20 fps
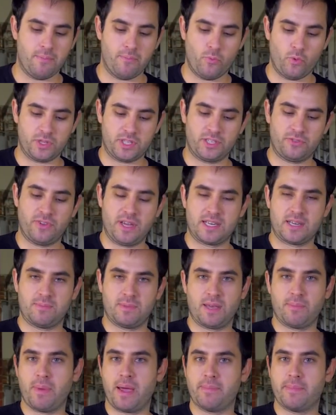with this Phantom
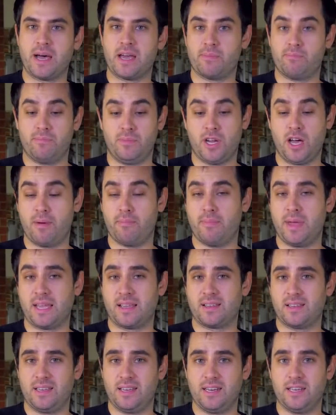that might not
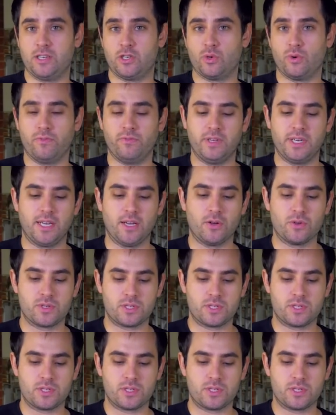make it into a video.